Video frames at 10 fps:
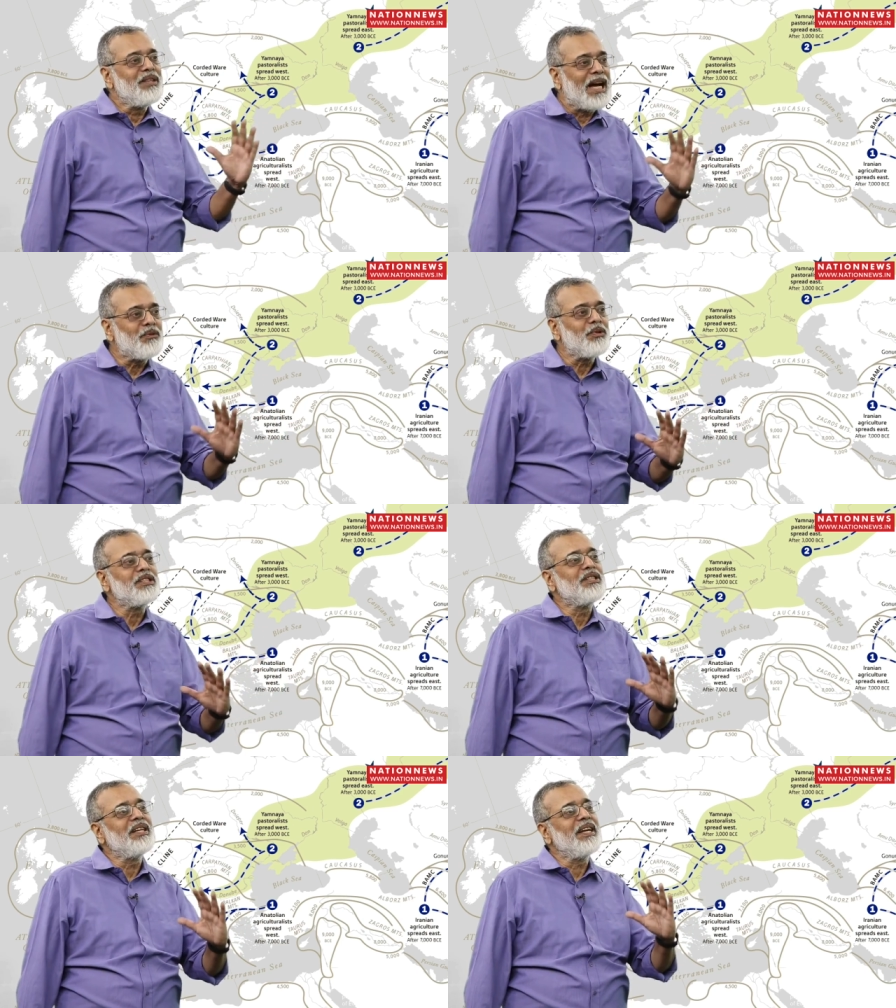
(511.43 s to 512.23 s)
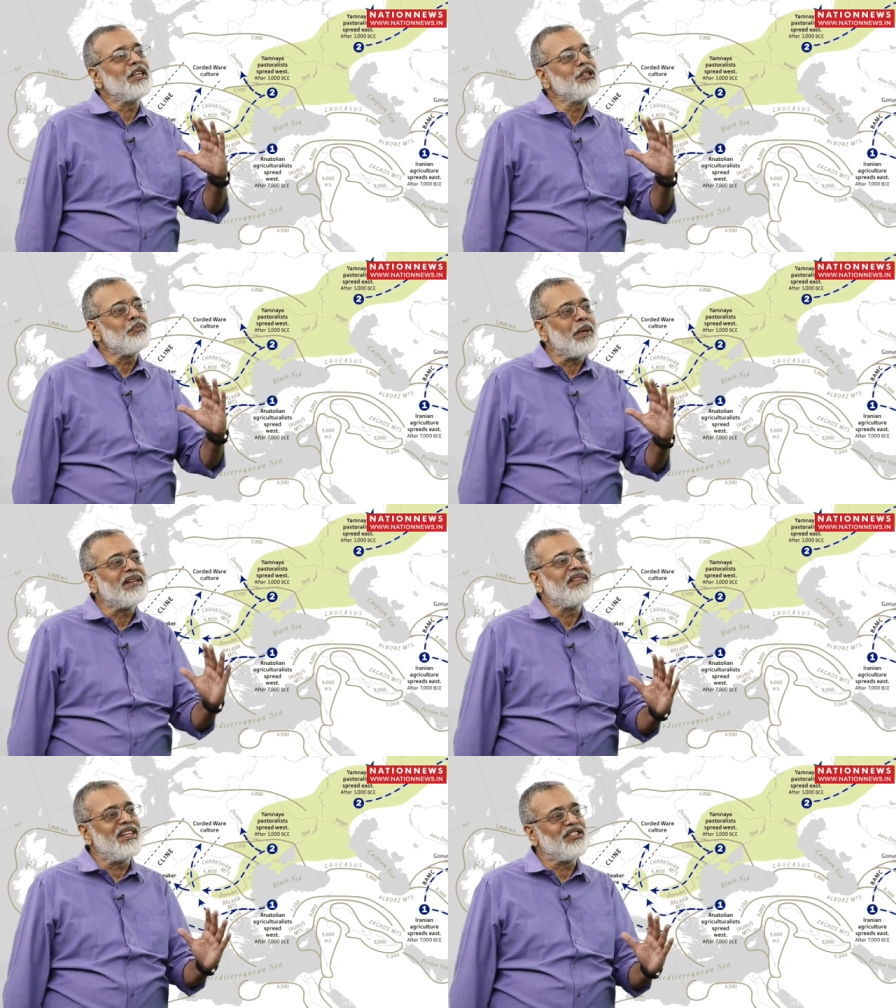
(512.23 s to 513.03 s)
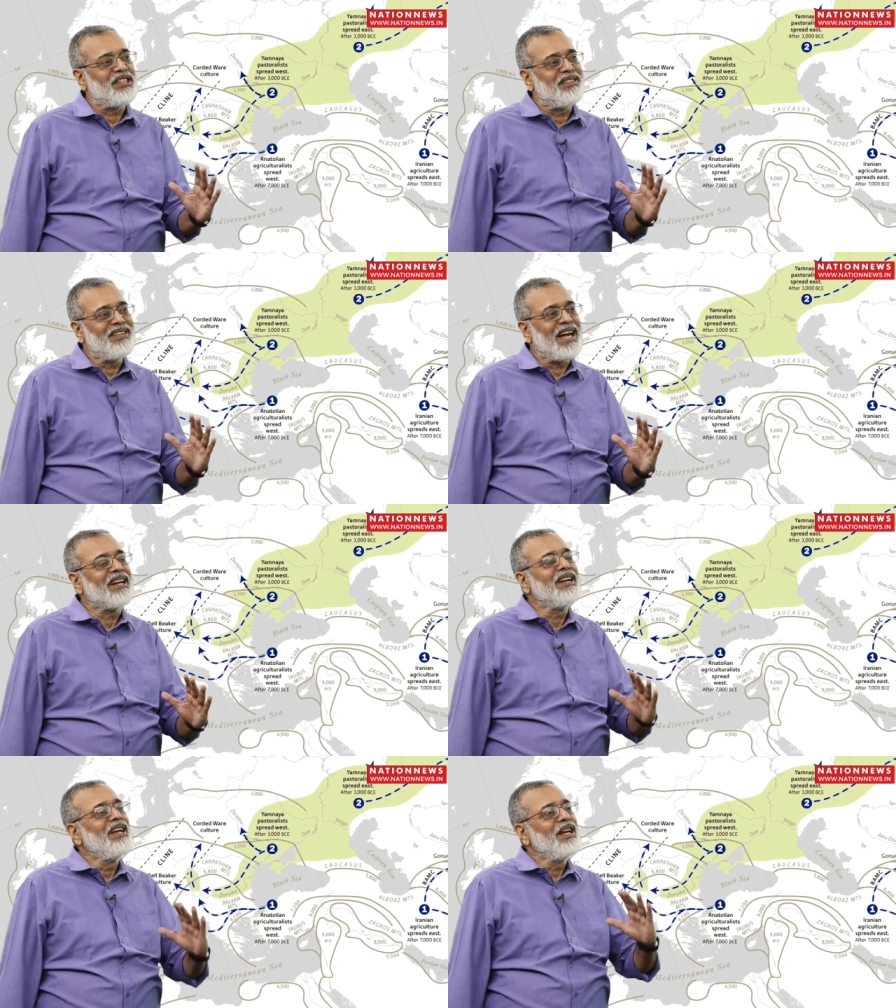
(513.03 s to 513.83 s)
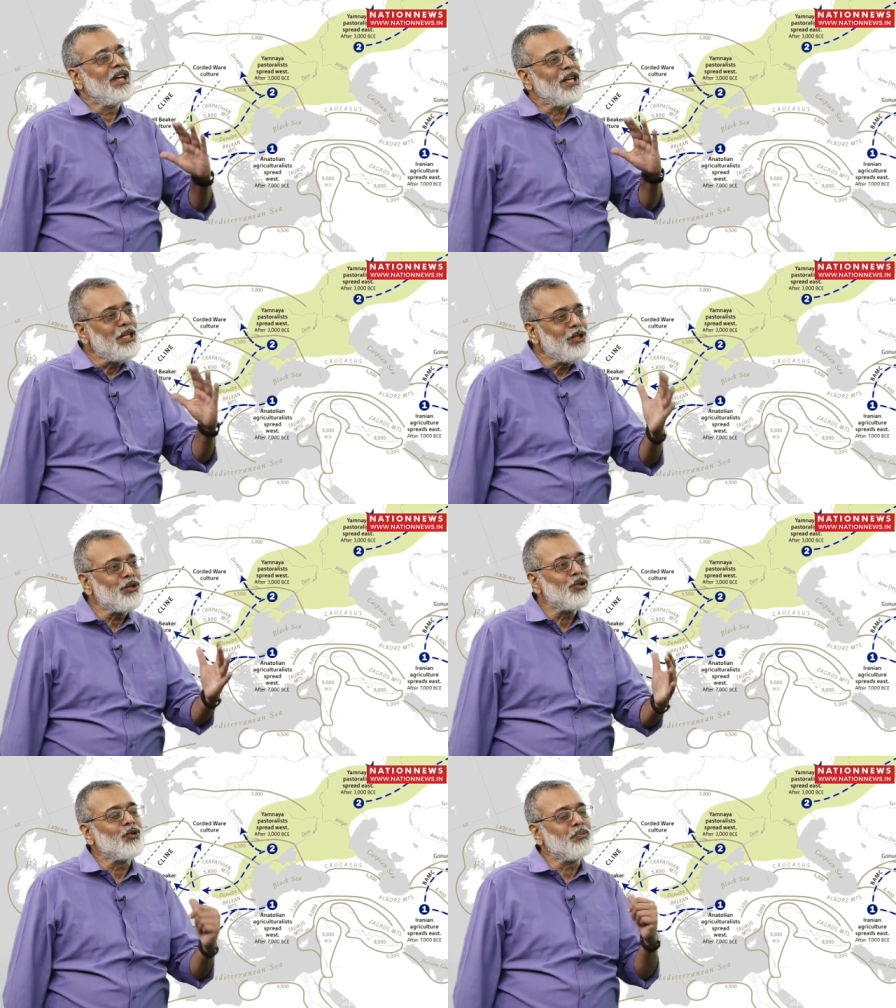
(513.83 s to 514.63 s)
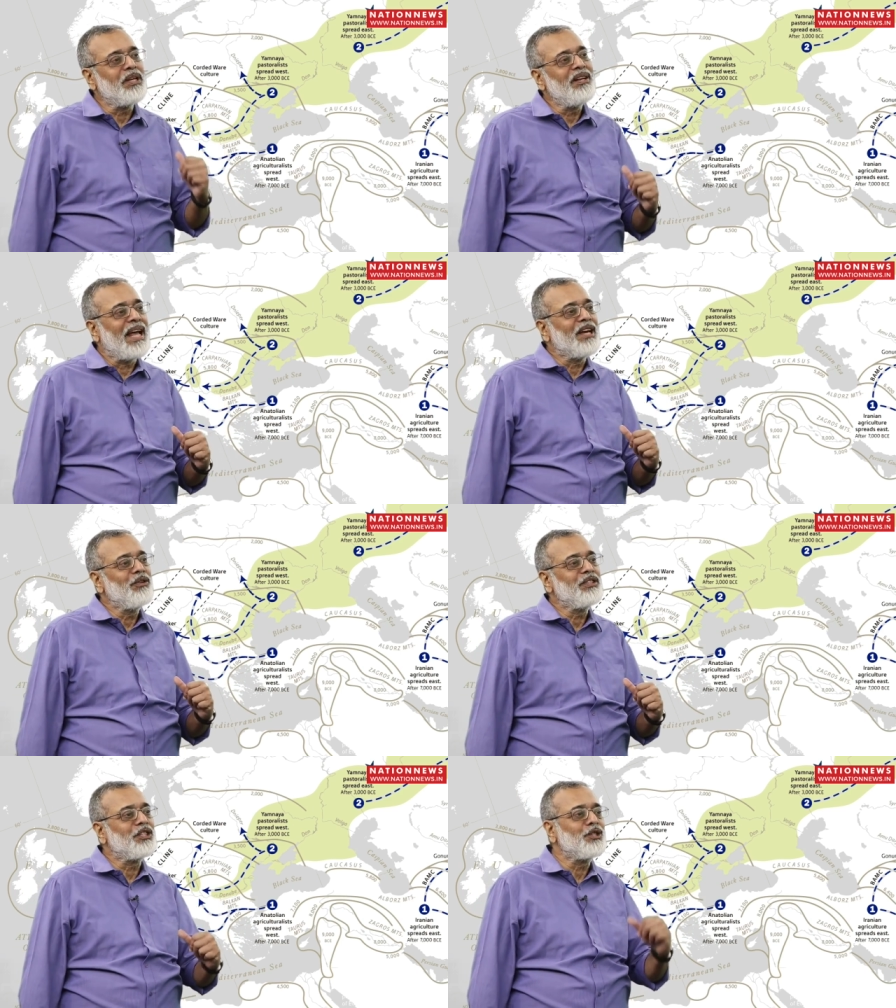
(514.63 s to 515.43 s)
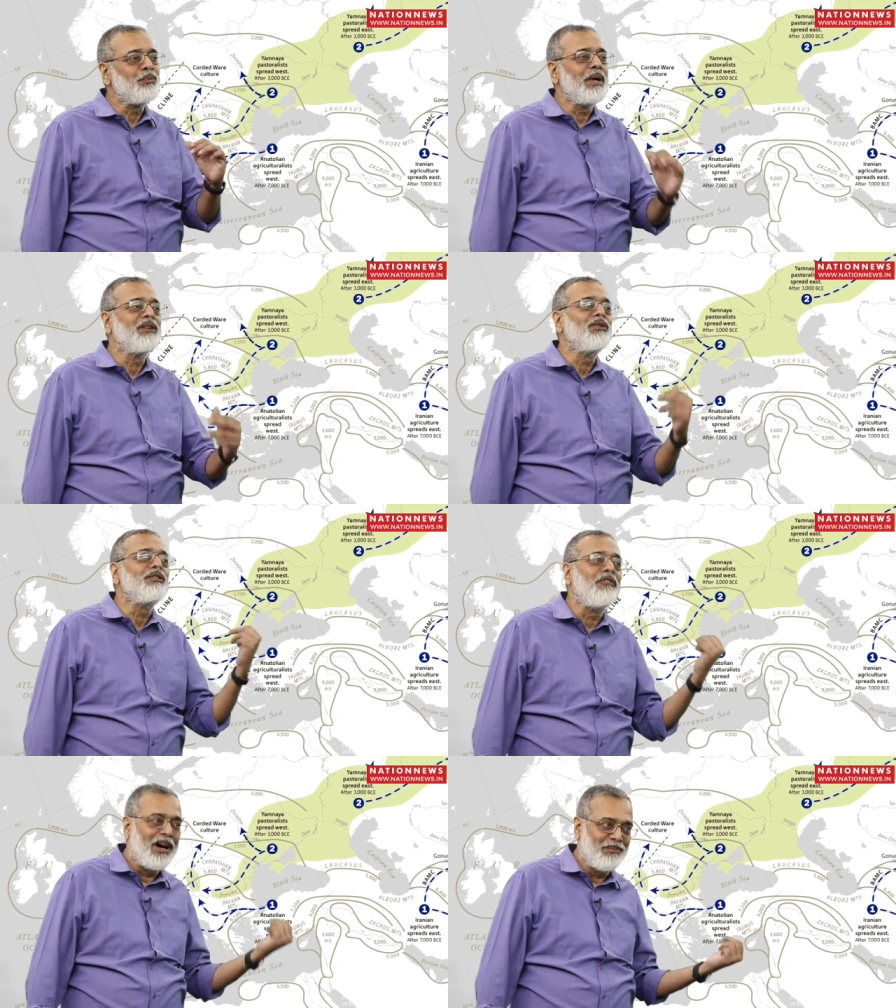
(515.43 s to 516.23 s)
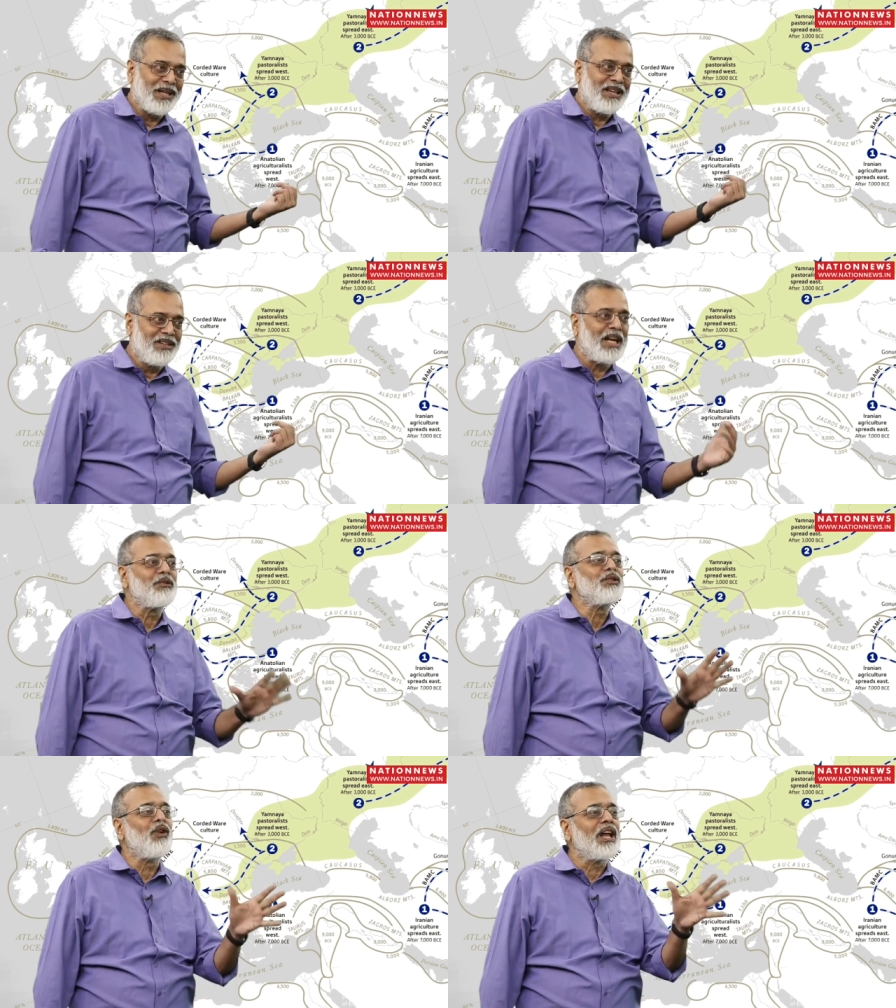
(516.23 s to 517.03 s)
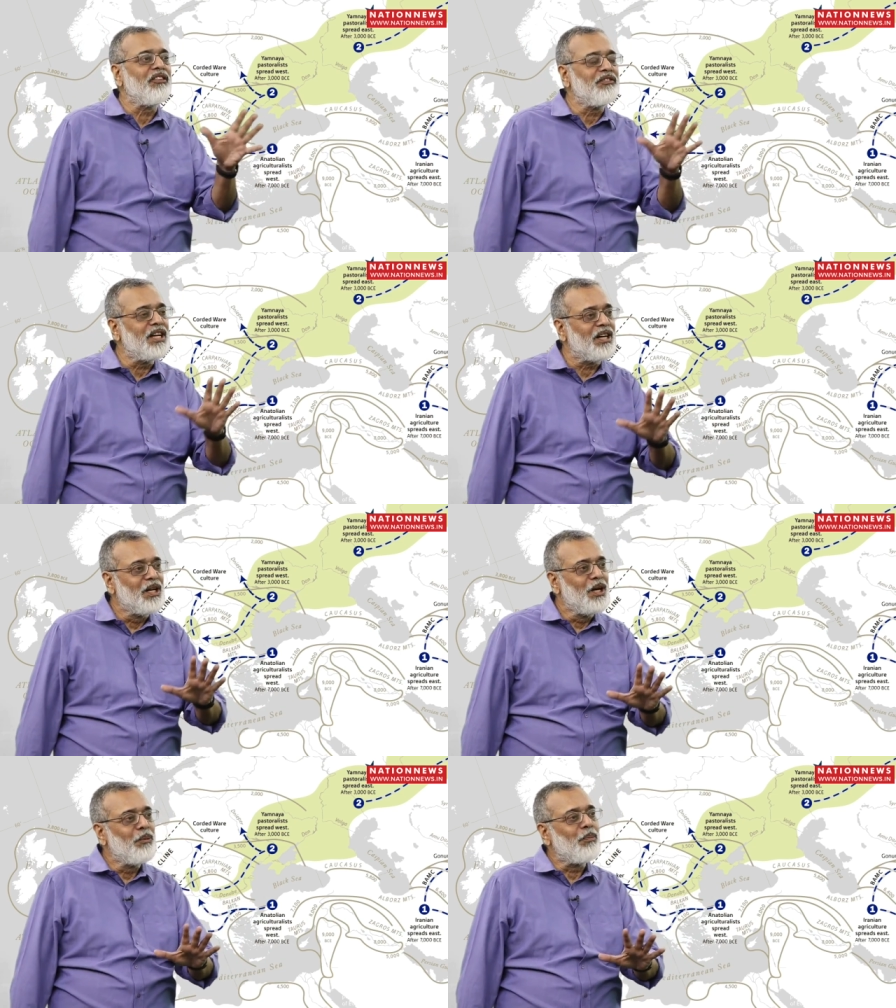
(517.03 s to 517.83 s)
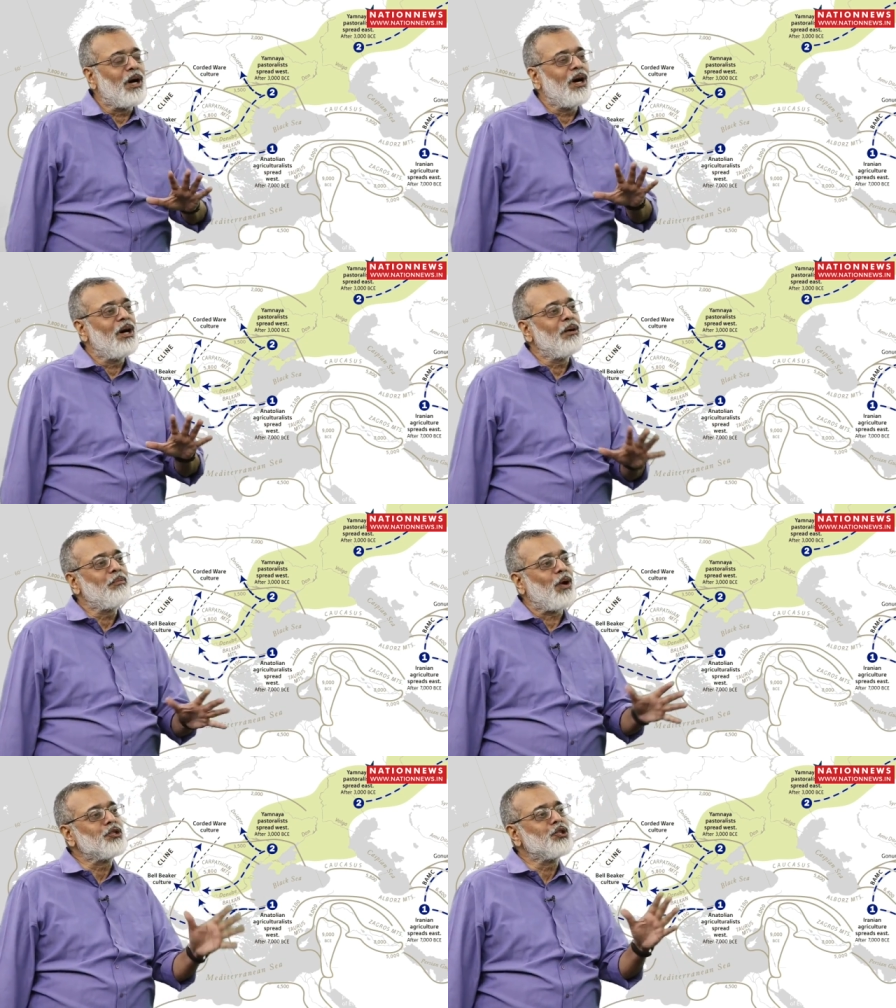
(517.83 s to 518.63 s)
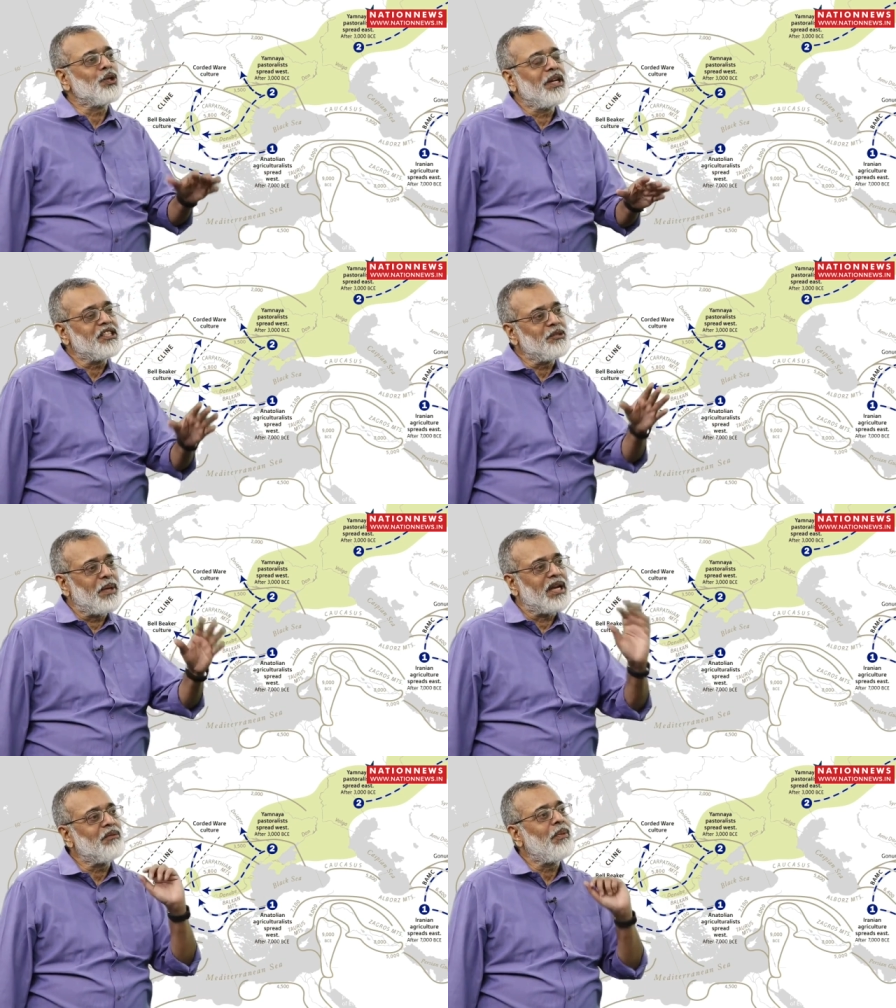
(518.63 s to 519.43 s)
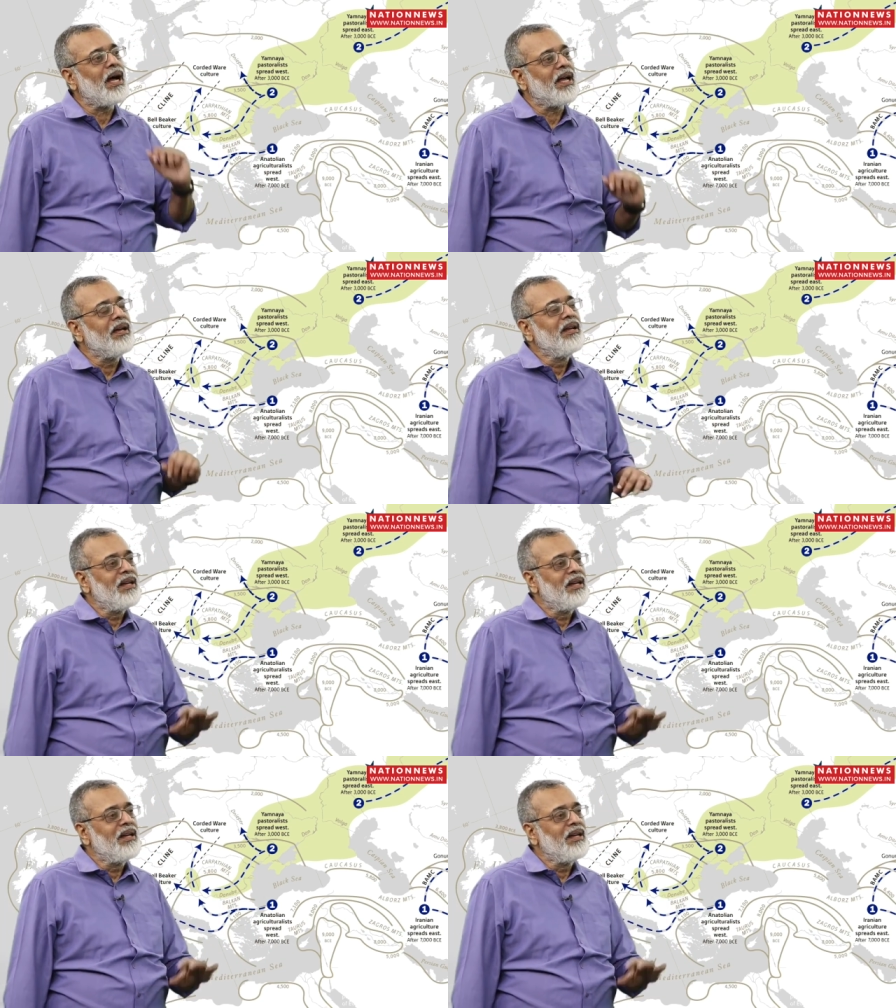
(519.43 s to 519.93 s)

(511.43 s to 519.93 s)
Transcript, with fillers: Mm. That was the expectation that Indo-European languages spread with farming. That was one of the postulates made by